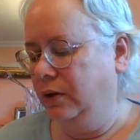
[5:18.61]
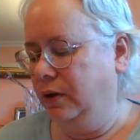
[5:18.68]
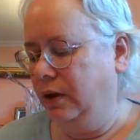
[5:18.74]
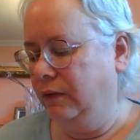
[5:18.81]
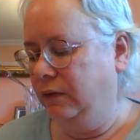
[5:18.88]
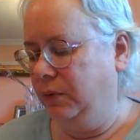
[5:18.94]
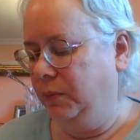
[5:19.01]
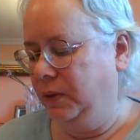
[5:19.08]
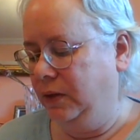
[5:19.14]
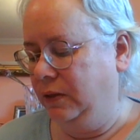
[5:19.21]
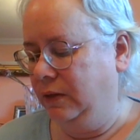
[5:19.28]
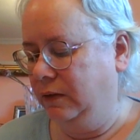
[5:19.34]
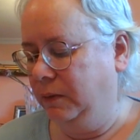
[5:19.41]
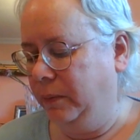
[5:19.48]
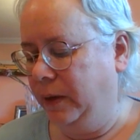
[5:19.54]
I have to peel
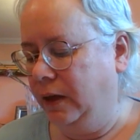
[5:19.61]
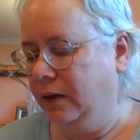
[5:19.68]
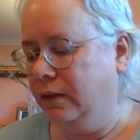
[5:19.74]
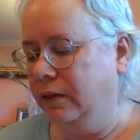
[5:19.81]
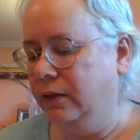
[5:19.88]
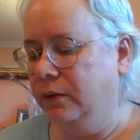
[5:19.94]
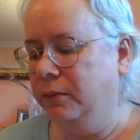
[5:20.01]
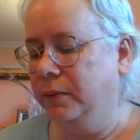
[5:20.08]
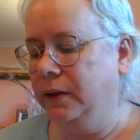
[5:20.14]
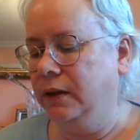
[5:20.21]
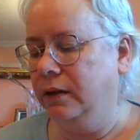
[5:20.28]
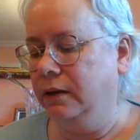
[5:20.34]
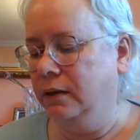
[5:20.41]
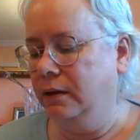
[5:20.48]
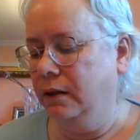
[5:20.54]
this back a little
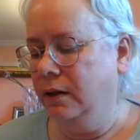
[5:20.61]
bit,